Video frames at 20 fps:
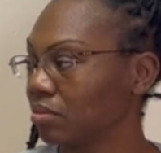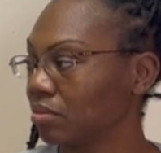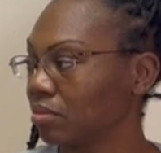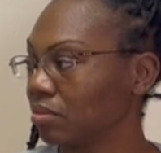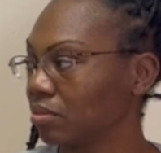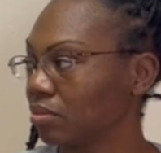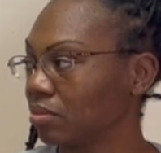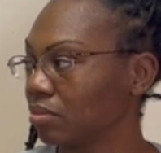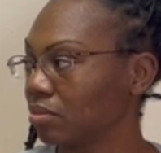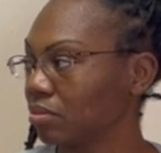
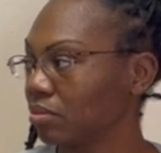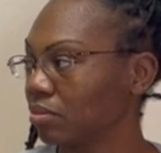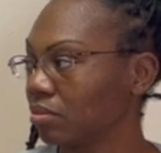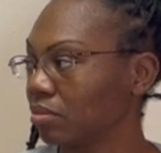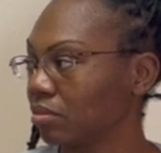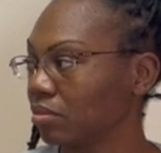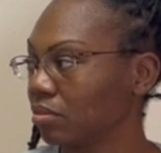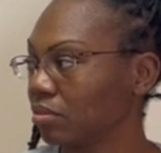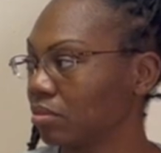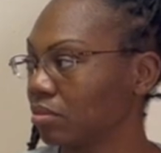
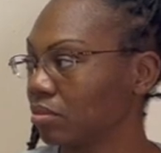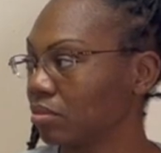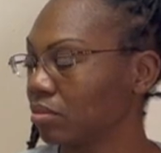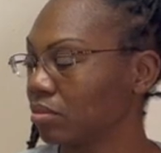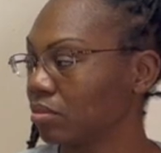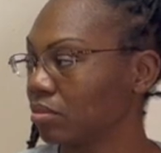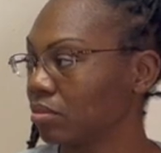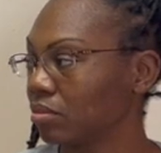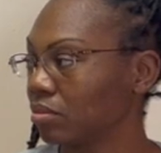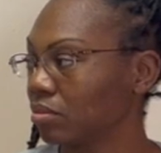
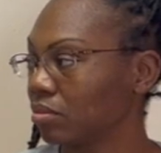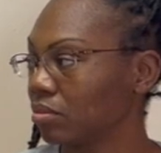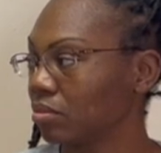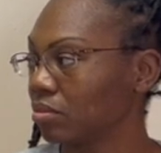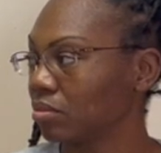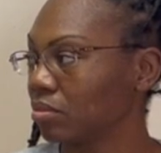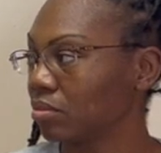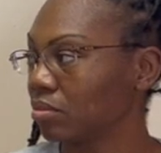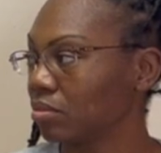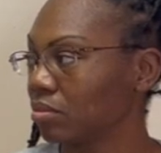
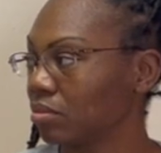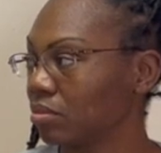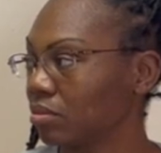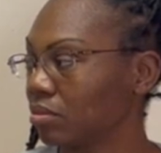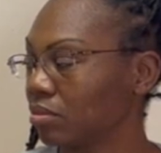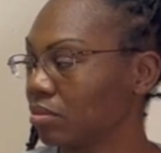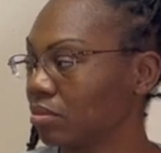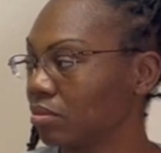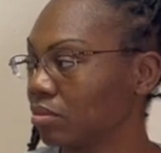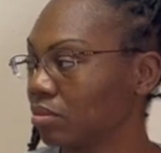
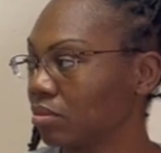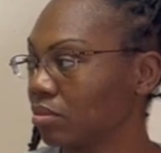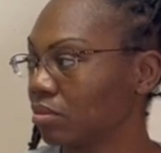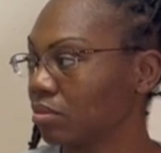(not speaking)